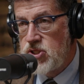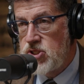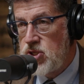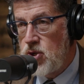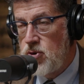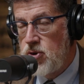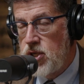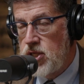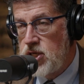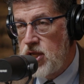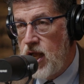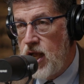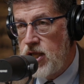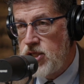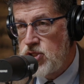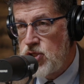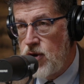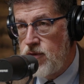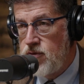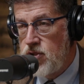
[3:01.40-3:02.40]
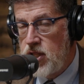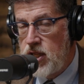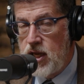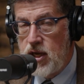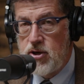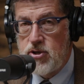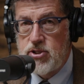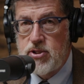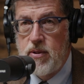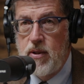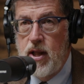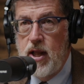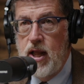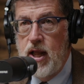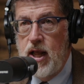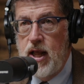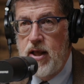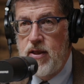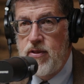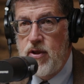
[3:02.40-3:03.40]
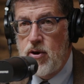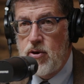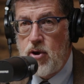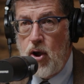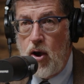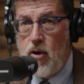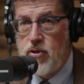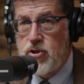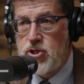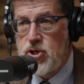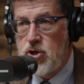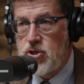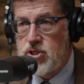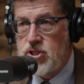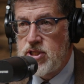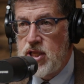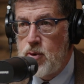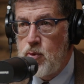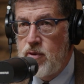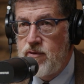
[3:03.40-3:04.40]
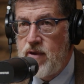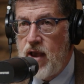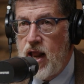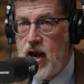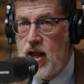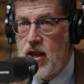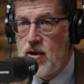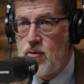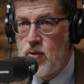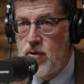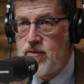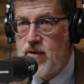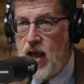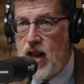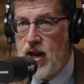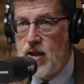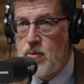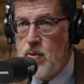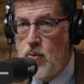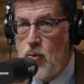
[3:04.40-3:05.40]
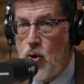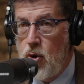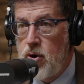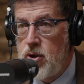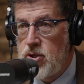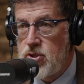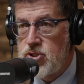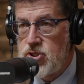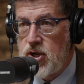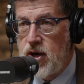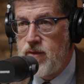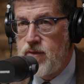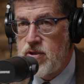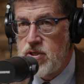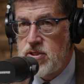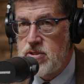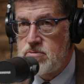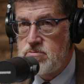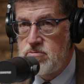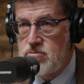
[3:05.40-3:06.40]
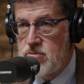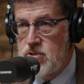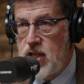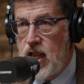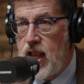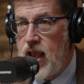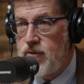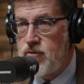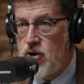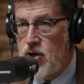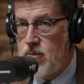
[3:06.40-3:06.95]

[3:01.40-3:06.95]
so good to us over the years. They'll call the church and say, "We've got a we've got a memorial service day after